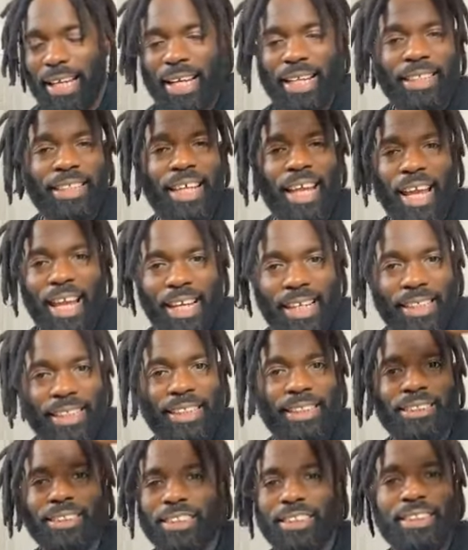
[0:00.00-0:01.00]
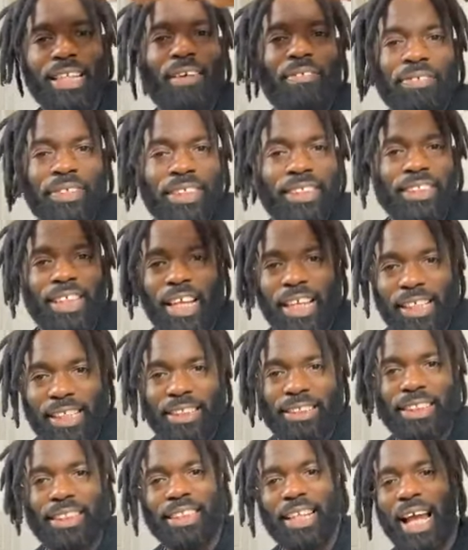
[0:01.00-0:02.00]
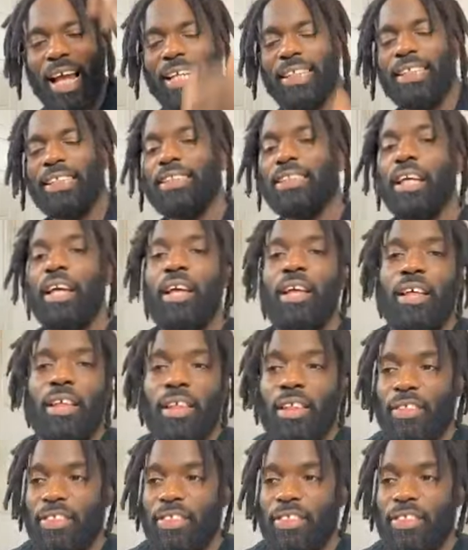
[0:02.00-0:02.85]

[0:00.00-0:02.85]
that in the 80s, the 70s, 80s, and 90s,